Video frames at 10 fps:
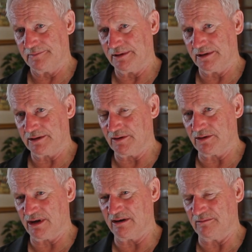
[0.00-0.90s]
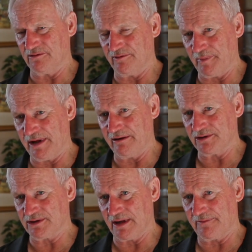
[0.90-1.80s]
it's terrible for
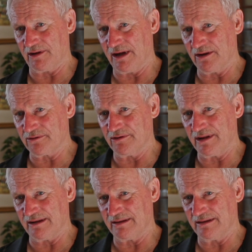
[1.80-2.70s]
parents to have to go through that.